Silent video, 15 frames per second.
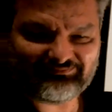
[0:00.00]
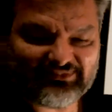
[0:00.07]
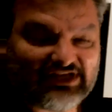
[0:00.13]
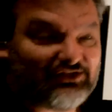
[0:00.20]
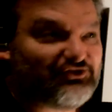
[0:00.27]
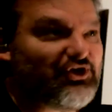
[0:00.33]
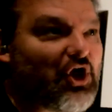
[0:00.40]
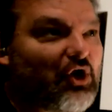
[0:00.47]

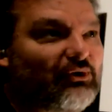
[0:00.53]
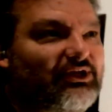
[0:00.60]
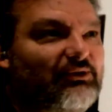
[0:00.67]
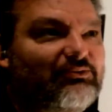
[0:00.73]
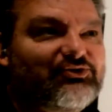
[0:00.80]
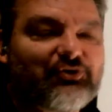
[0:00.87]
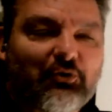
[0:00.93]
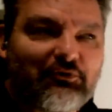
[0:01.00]
No, he
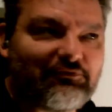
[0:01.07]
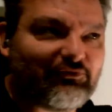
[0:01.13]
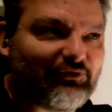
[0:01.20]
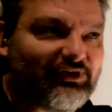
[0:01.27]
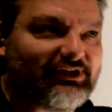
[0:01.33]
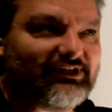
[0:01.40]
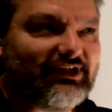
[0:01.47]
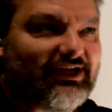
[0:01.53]
was over
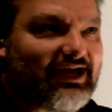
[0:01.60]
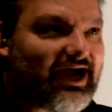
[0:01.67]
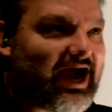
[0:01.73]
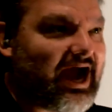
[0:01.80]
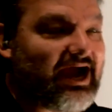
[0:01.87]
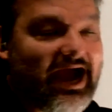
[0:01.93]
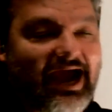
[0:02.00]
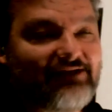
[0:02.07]
it.
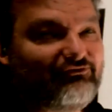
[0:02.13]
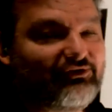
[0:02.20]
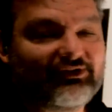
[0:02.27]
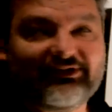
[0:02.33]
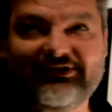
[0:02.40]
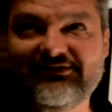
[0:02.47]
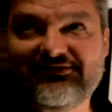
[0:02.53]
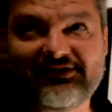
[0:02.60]
I really
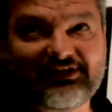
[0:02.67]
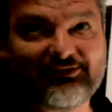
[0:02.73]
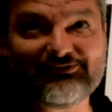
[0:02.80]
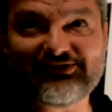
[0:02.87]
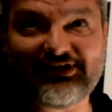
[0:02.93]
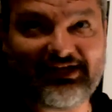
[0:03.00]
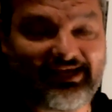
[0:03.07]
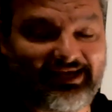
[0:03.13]
didn't think he was
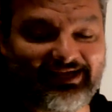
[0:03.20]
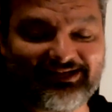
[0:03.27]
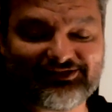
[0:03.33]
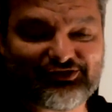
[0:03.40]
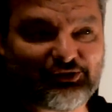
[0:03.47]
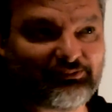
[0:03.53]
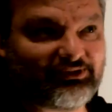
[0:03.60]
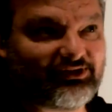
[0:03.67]
going to
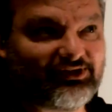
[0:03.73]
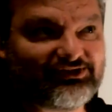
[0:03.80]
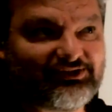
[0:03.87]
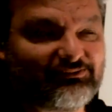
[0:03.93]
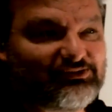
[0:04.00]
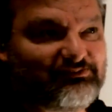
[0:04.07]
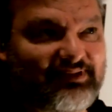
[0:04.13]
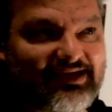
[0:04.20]
answer because it
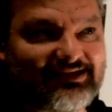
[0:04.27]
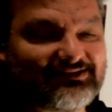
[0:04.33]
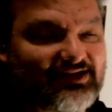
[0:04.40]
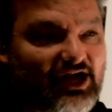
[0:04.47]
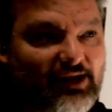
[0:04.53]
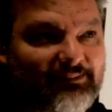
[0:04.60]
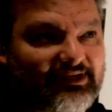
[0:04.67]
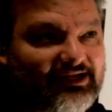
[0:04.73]
was bad timing.